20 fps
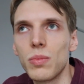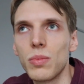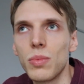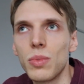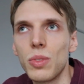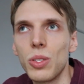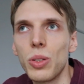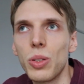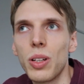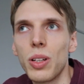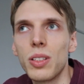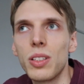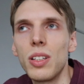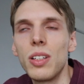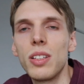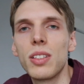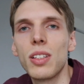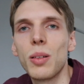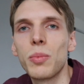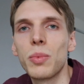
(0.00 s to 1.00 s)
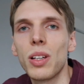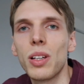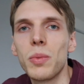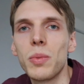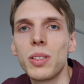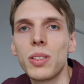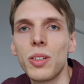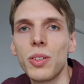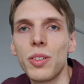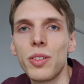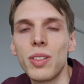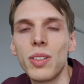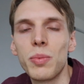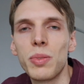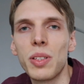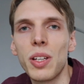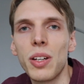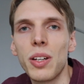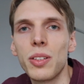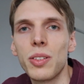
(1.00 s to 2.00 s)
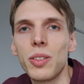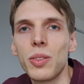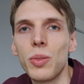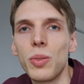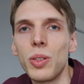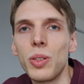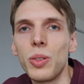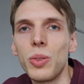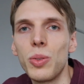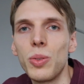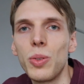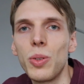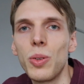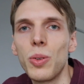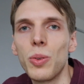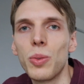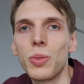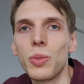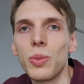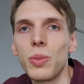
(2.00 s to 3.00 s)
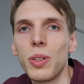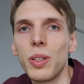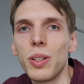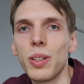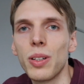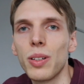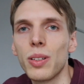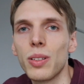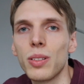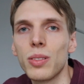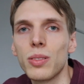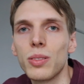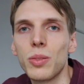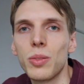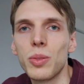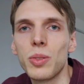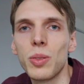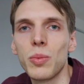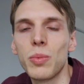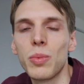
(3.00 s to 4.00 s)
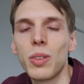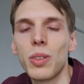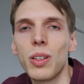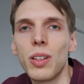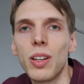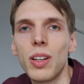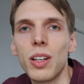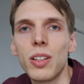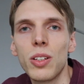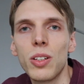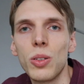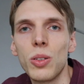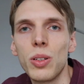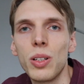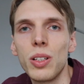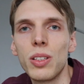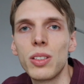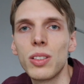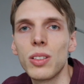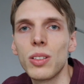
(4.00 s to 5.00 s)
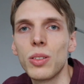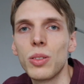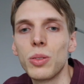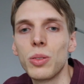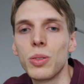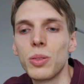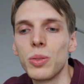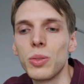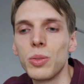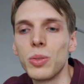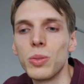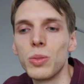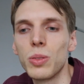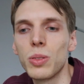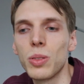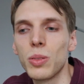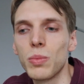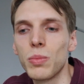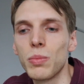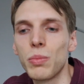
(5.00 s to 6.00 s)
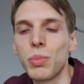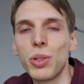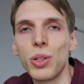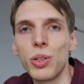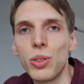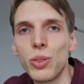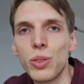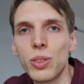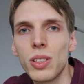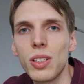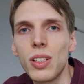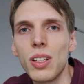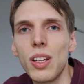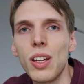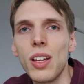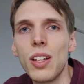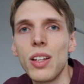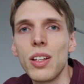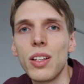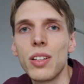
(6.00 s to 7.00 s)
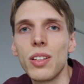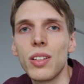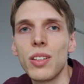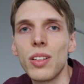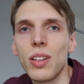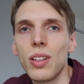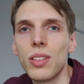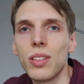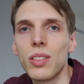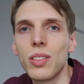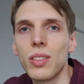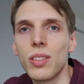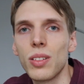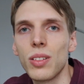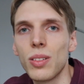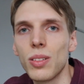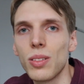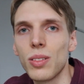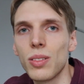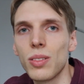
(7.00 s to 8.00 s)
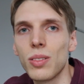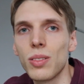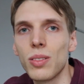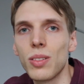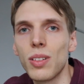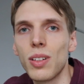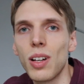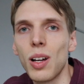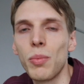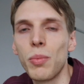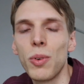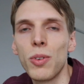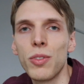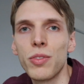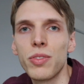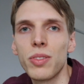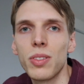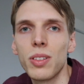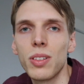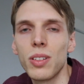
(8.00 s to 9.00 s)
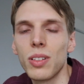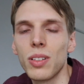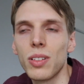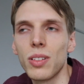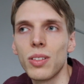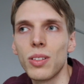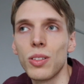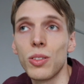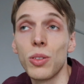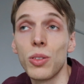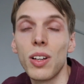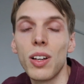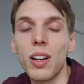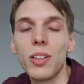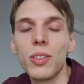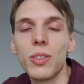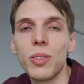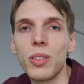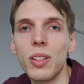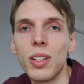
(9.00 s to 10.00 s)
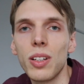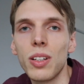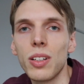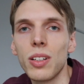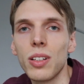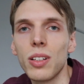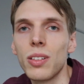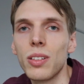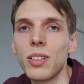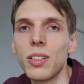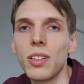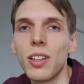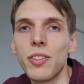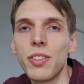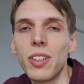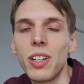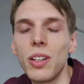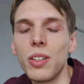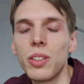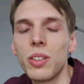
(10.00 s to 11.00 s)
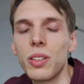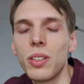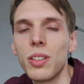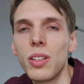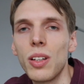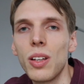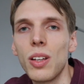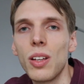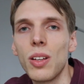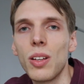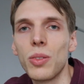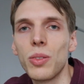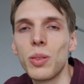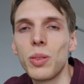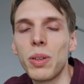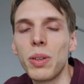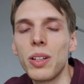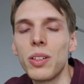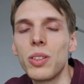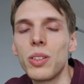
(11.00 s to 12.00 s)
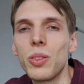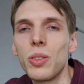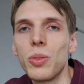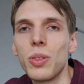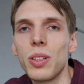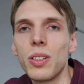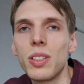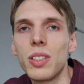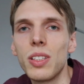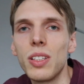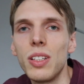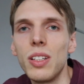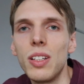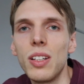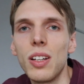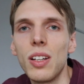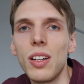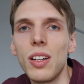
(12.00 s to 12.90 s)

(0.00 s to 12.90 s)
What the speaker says: You can see sometimes on the website when you go to some categories or to some products that above or under the navigation on the page you can see